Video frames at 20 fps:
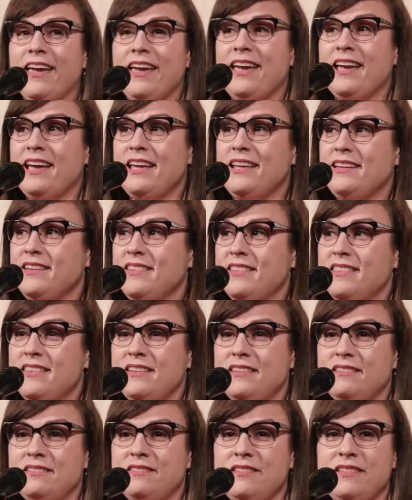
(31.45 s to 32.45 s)
And
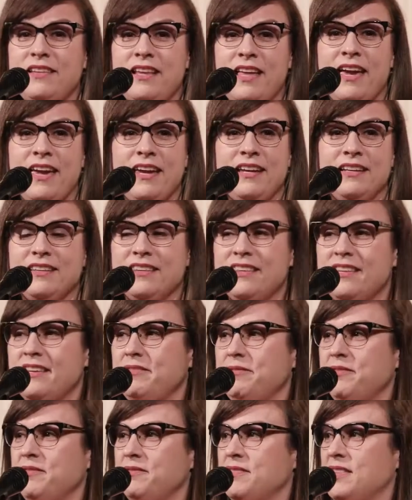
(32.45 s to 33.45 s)
the light,
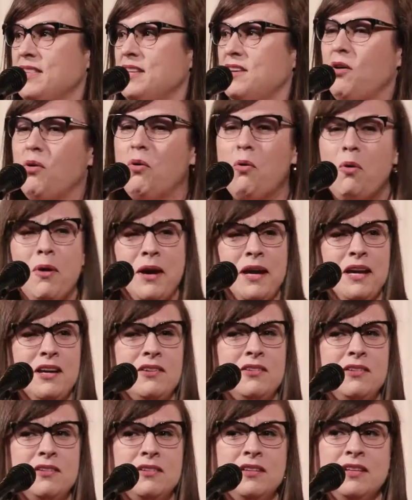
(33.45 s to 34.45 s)
the, the
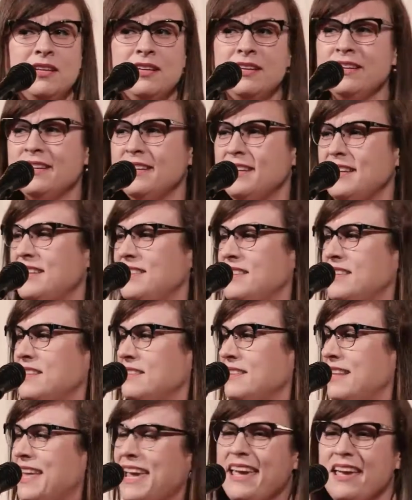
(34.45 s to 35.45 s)
oil in the
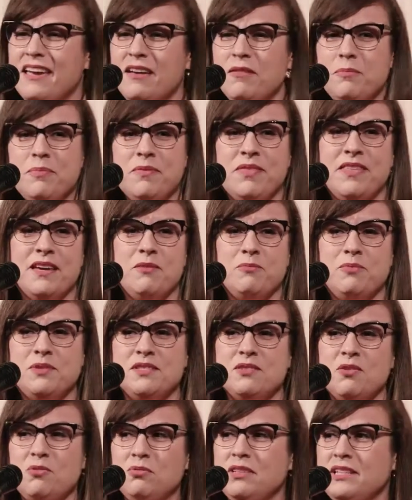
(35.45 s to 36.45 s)
lamp that
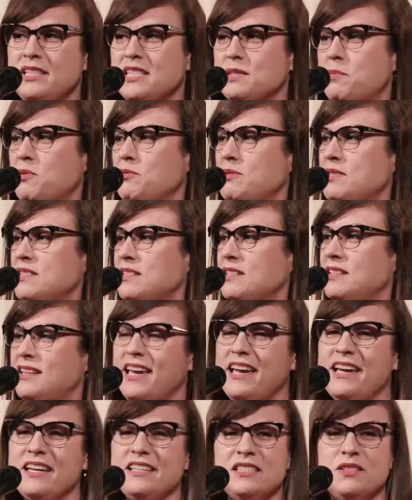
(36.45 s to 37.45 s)
was only supposed to
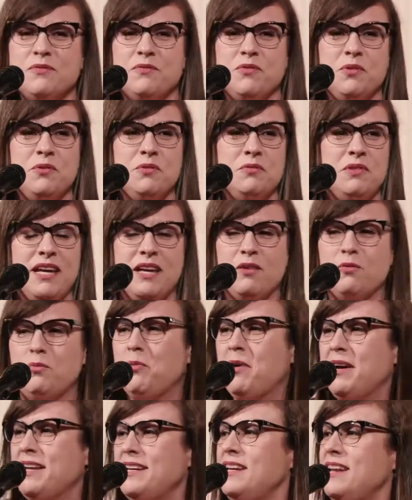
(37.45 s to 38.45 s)
last for like
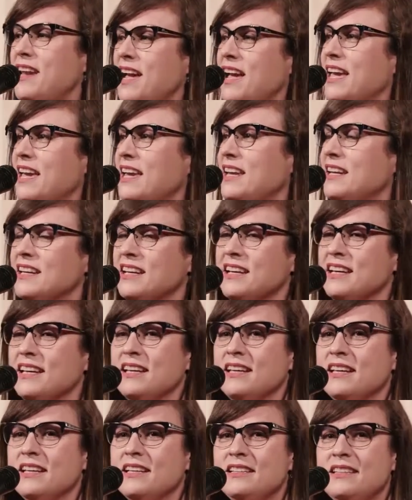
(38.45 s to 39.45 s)
one night
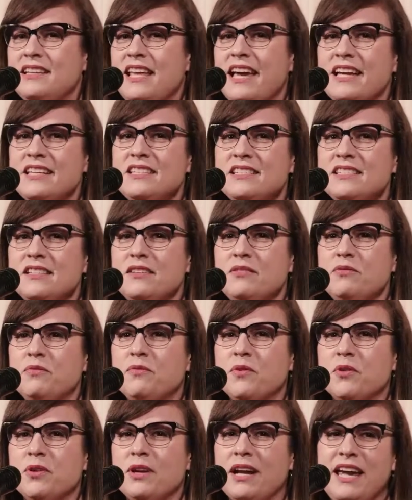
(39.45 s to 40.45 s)
lasted
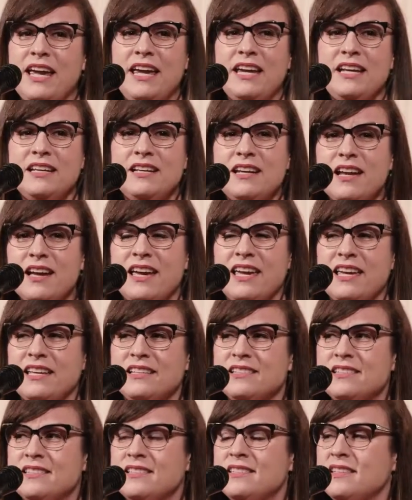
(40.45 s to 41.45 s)
for eight
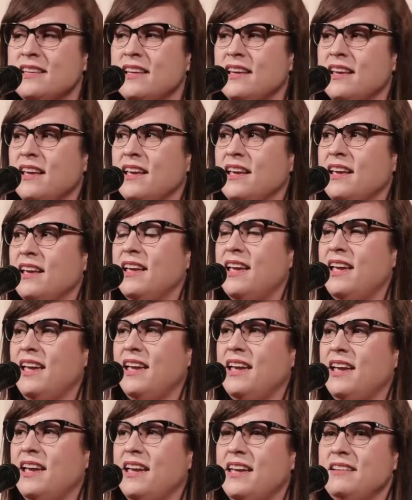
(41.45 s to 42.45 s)
nights.
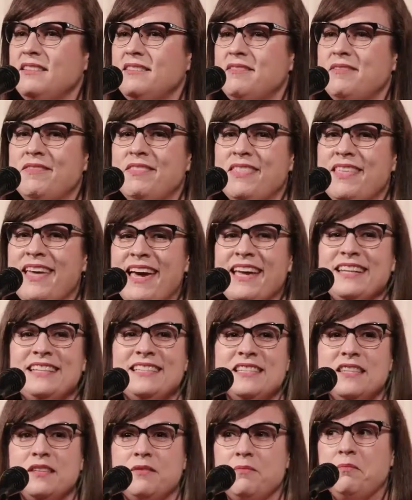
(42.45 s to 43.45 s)
And
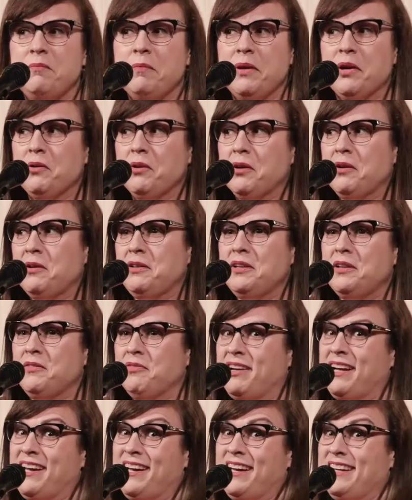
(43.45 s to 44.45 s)
that's the miracle of
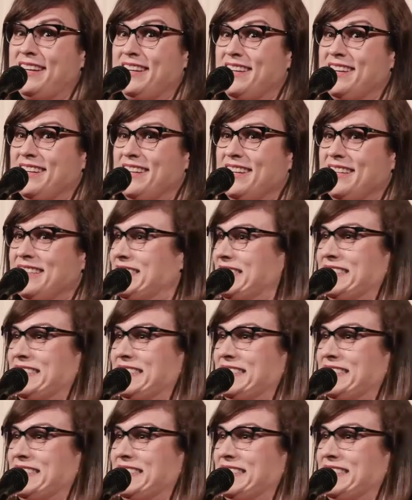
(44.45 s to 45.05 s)
Hanukkah?